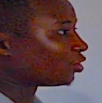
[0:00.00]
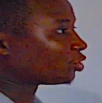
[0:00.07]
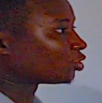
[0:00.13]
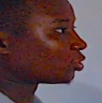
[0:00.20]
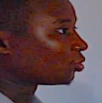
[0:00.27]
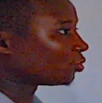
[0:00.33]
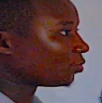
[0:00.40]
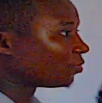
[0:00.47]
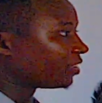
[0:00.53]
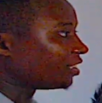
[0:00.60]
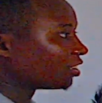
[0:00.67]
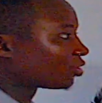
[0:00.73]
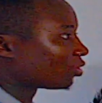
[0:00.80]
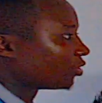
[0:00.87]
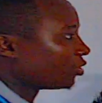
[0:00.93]
to
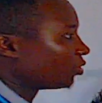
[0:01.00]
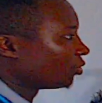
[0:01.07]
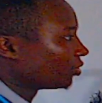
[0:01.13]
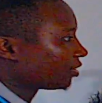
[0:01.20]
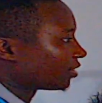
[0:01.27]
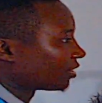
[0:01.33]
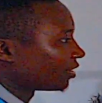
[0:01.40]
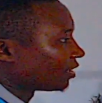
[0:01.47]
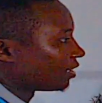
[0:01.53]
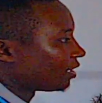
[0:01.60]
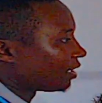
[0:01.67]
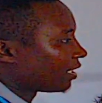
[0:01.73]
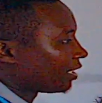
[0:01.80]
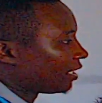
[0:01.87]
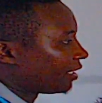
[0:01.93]
introduce
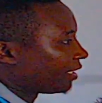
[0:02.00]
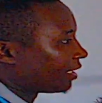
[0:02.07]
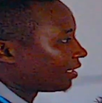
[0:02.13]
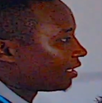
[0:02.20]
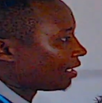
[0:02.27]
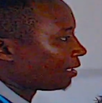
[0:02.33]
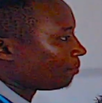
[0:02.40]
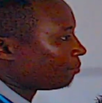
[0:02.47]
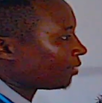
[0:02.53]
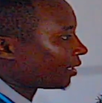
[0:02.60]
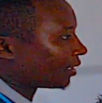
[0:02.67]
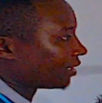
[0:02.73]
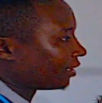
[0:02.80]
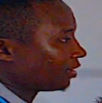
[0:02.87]
another bracket.